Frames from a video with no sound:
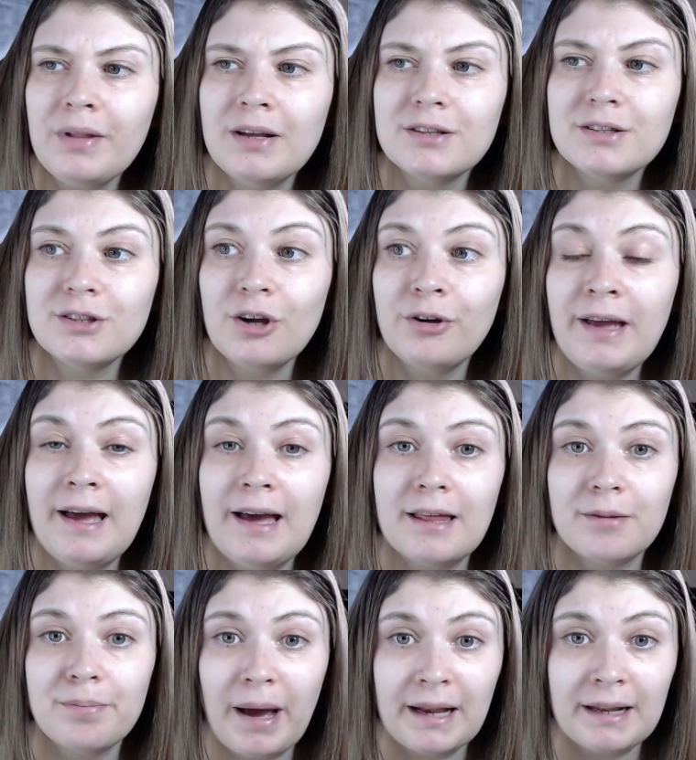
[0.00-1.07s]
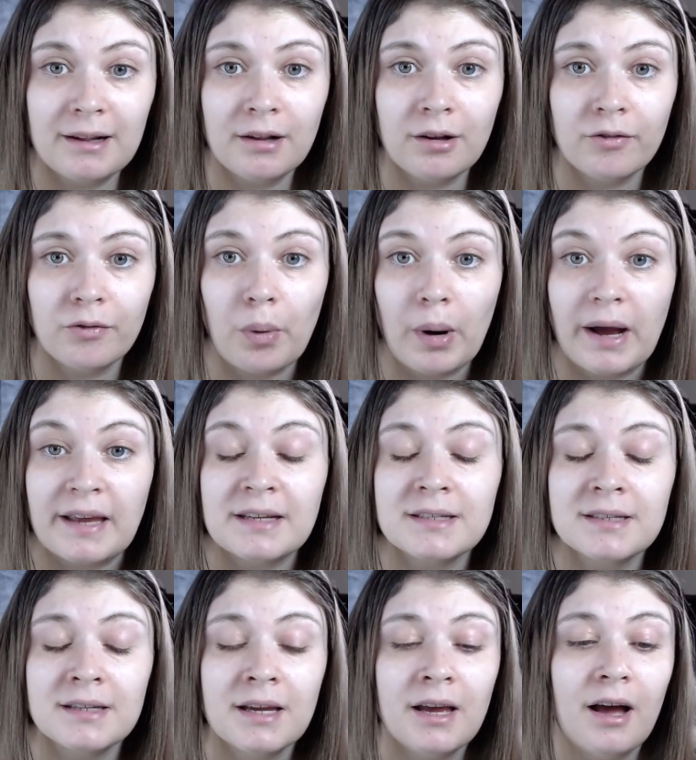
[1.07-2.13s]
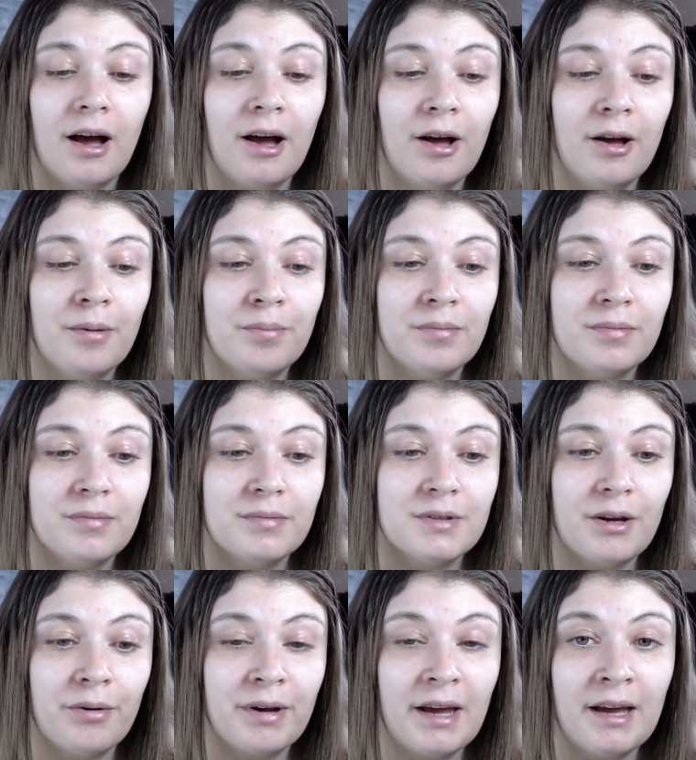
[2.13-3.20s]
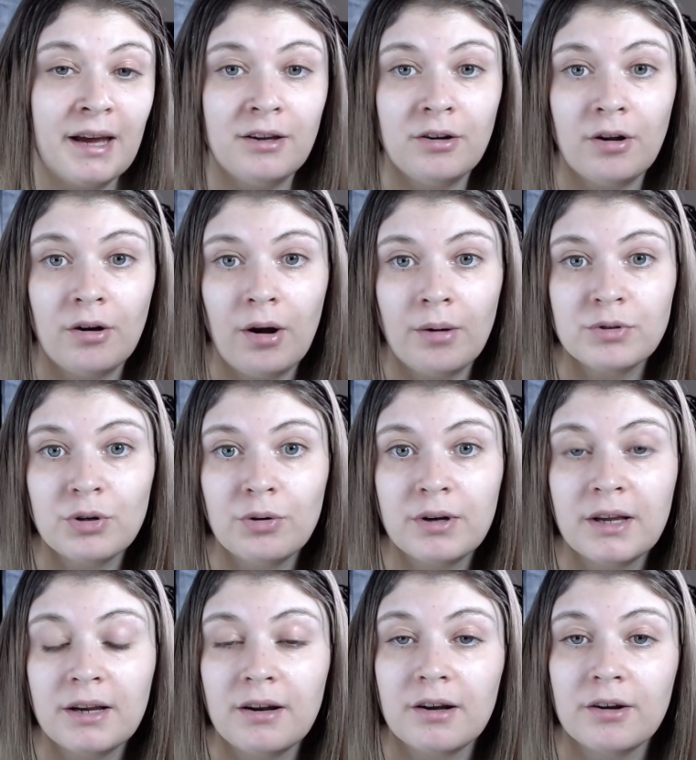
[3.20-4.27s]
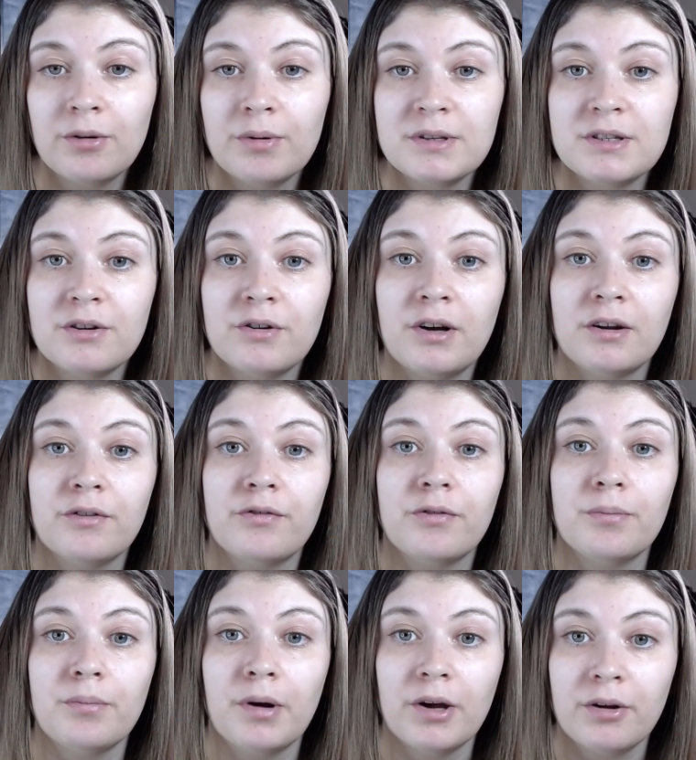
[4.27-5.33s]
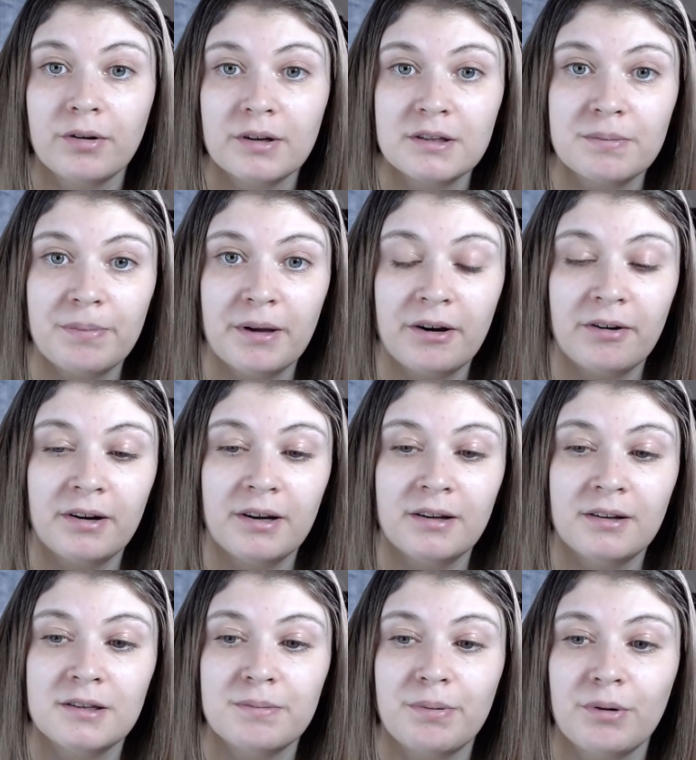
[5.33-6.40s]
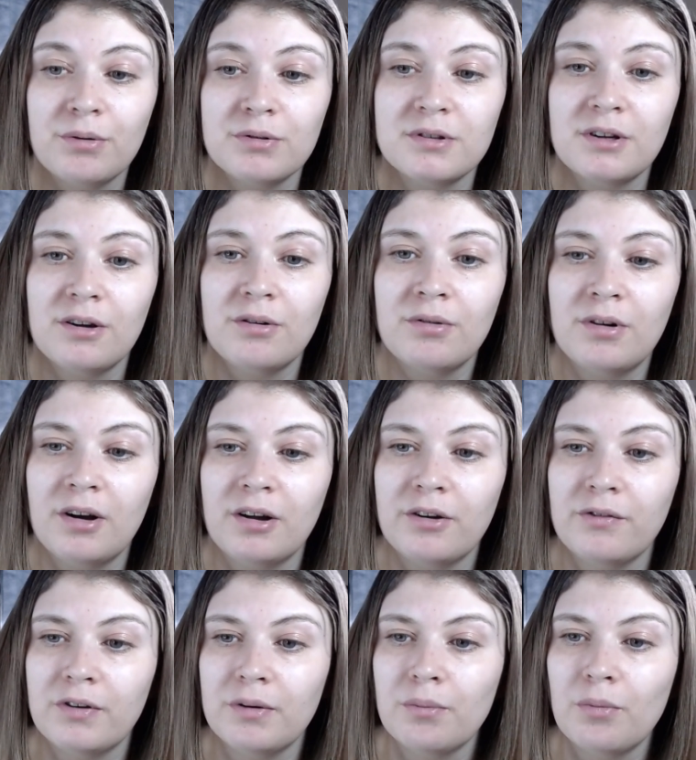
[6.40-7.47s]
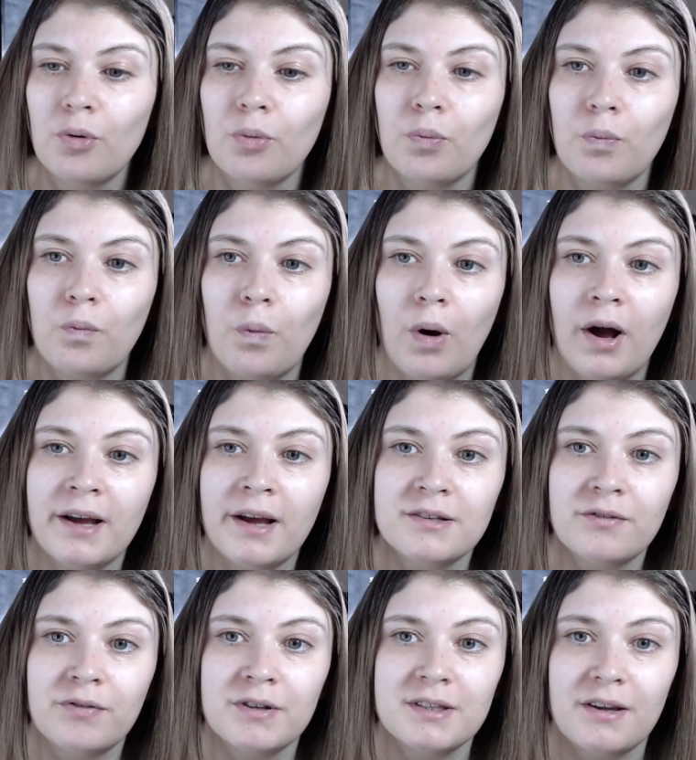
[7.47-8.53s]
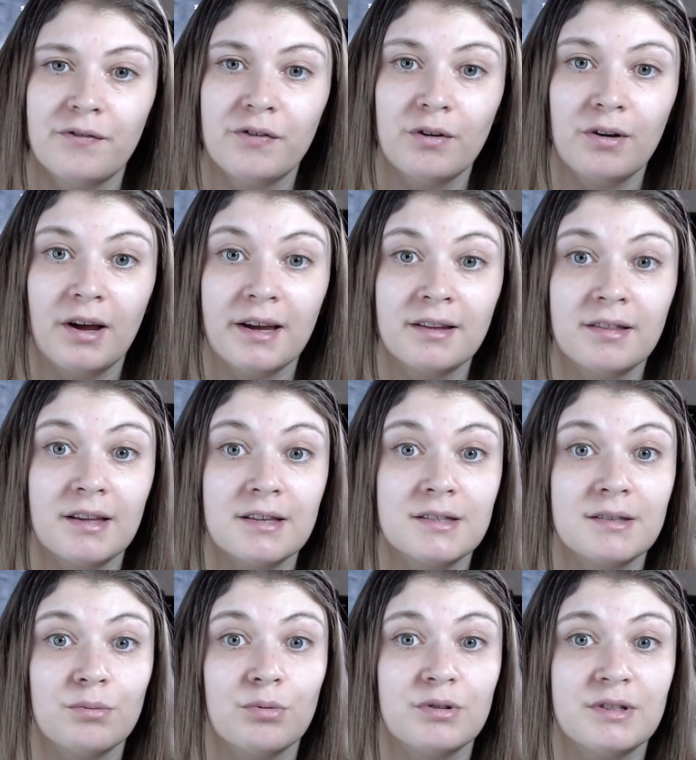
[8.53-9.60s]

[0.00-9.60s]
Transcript: so yeah, battle of weight. Um, so again, you know, I'm talking like I always do, kind of from my own experience, but also kind of in a more wider, because I feel like this will